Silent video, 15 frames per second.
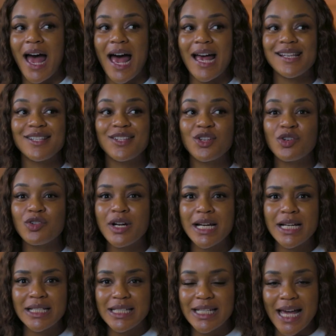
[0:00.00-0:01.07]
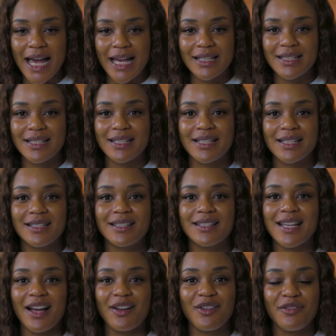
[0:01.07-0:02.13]
As great as
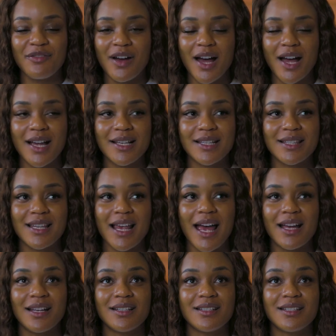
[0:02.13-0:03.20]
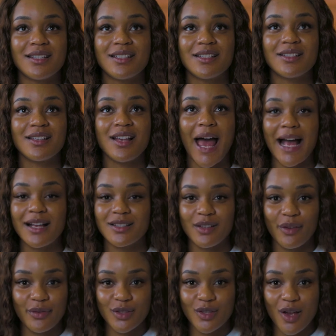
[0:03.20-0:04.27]
sacrifice and acts
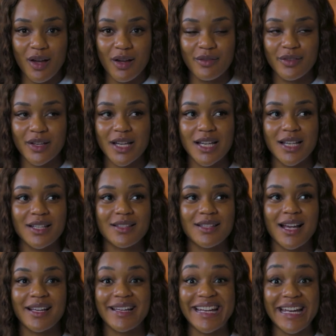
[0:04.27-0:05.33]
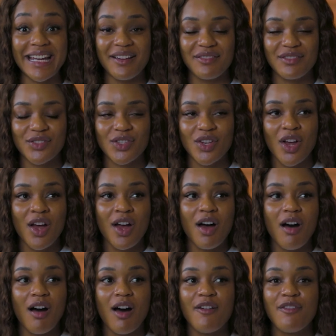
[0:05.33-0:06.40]
of service and gifts
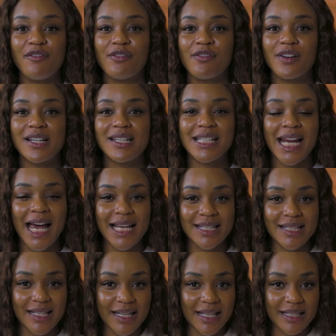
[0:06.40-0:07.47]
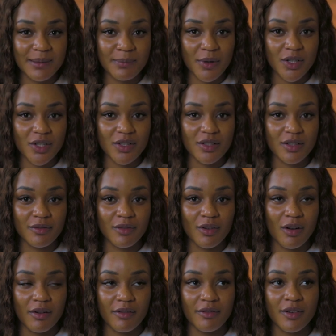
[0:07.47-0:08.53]
are fantastic expressions of
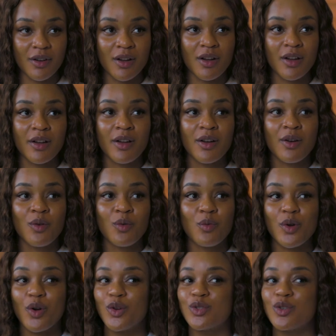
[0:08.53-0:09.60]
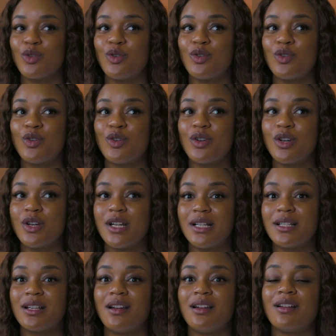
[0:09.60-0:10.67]
love, we also
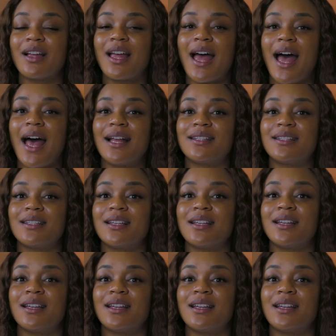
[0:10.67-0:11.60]
need to look at